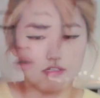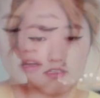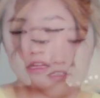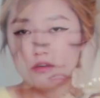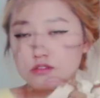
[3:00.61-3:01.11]

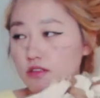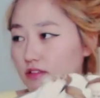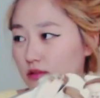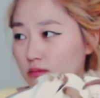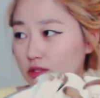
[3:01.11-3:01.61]
Oh, I
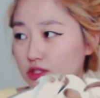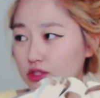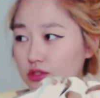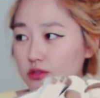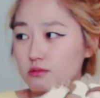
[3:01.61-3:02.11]
also have some
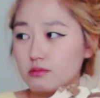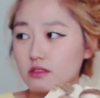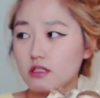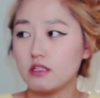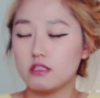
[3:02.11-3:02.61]

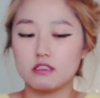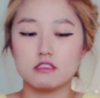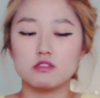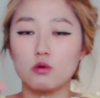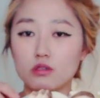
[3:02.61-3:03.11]
mushrooms.
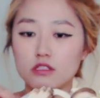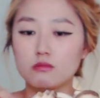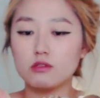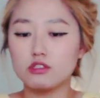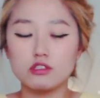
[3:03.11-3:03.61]
This is
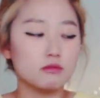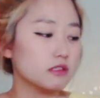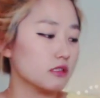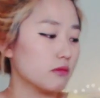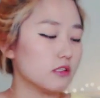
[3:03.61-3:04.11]
oyster
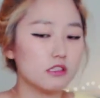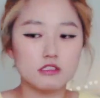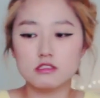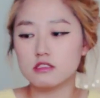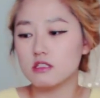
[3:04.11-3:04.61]
mushroom and some
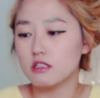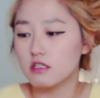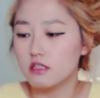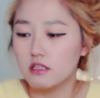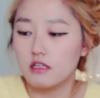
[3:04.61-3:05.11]
onions.
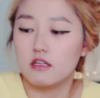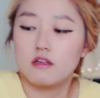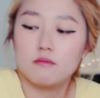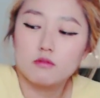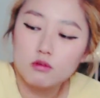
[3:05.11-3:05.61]

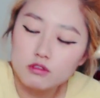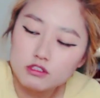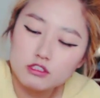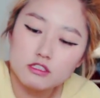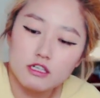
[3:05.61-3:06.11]
I'm
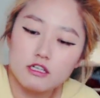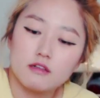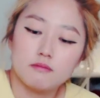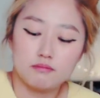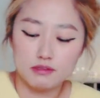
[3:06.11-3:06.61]
going to
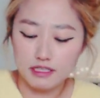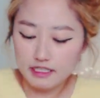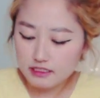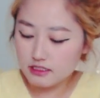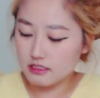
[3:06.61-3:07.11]
get
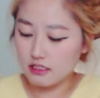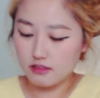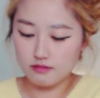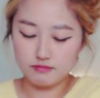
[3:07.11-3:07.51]
plates.